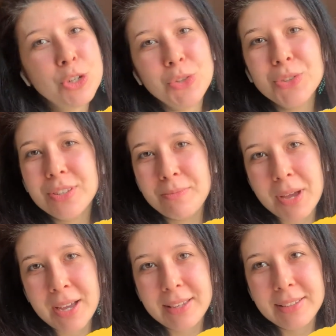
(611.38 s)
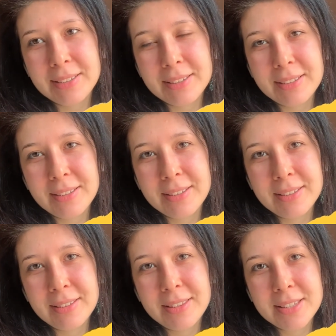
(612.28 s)
using Nike,
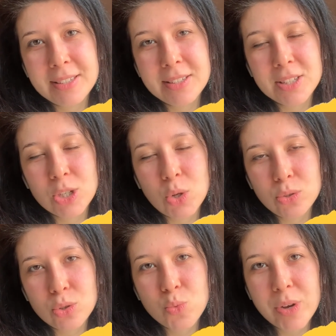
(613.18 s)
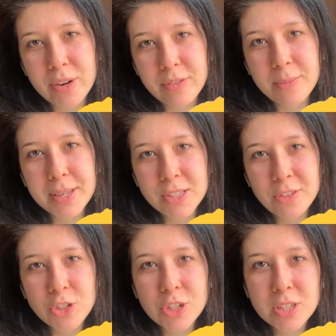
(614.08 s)
this is also one of the best
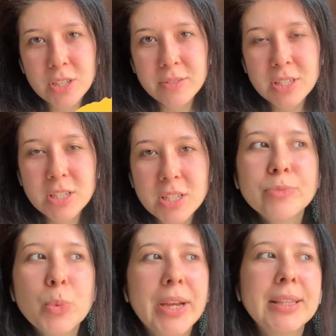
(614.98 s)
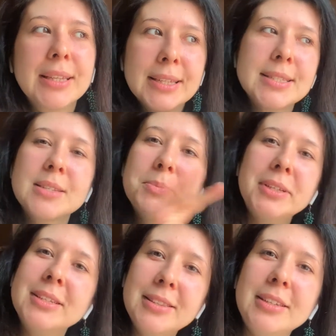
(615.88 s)
features of Seesaw. When kids
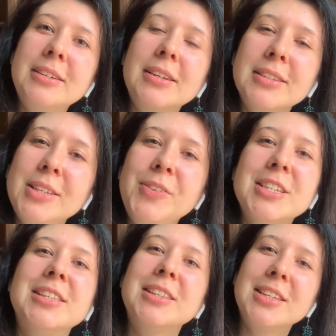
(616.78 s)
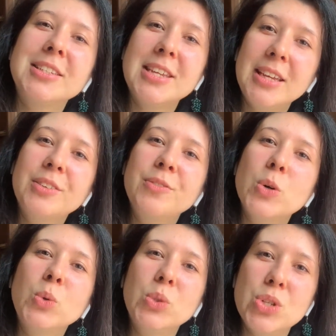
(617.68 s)
completed their activity and then they take
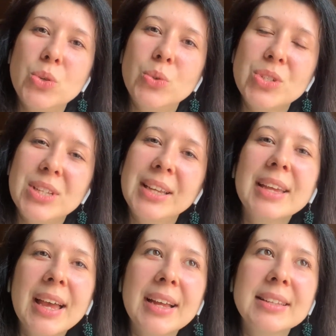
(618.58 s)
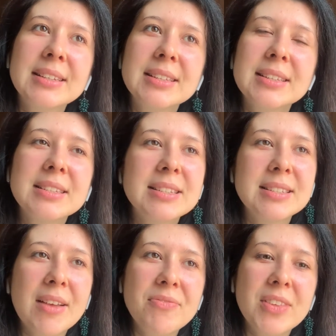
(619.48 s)
photos, again, this is
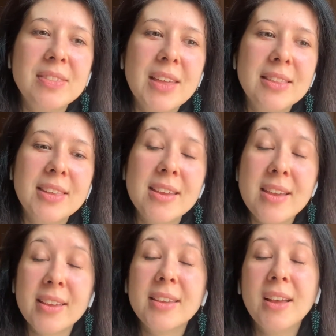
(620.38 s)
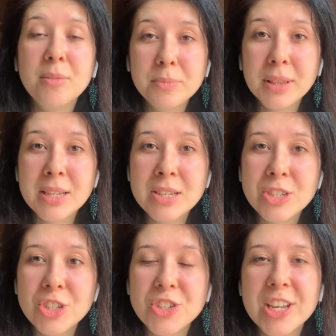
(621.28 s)
something that they
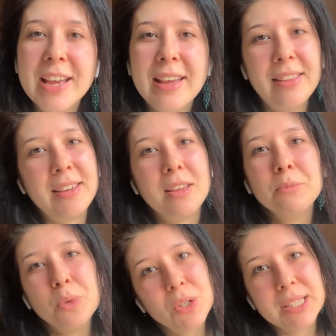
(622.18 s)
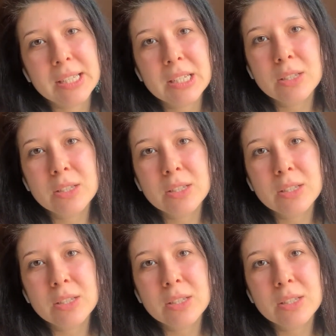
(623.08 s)
accomplished. They can post this